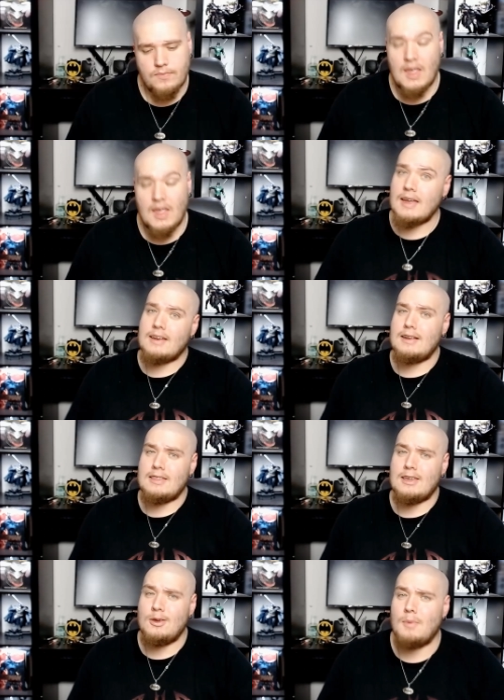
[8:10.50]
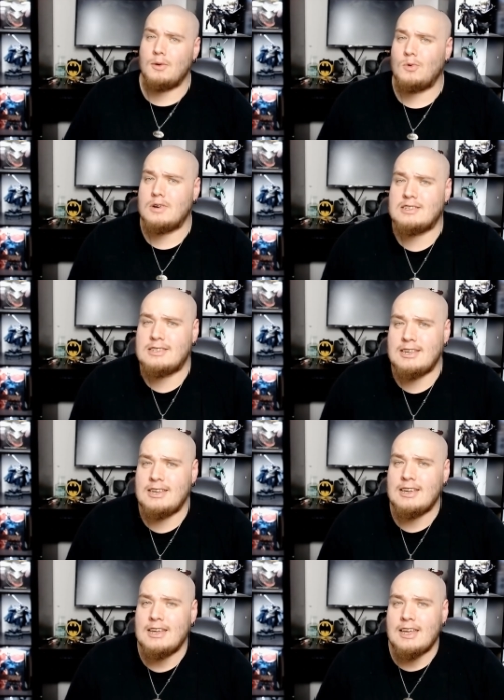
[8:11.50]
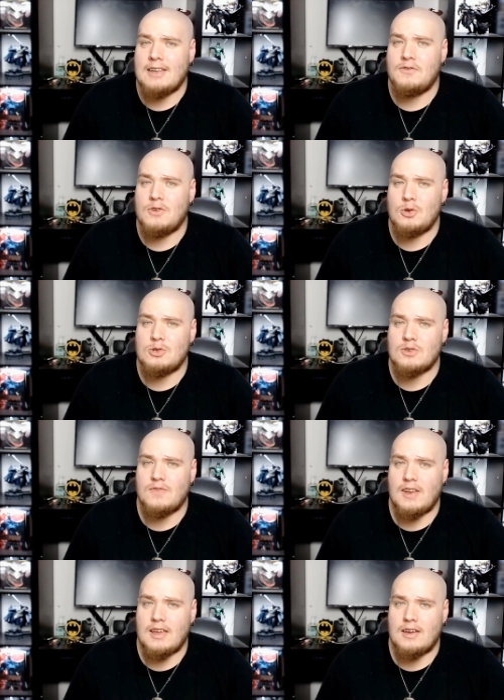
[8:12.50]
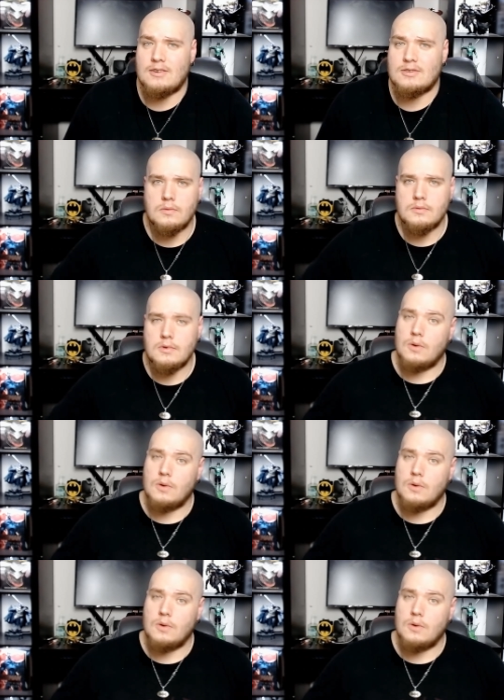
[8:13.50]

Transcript: and anything you might want to see in future videos.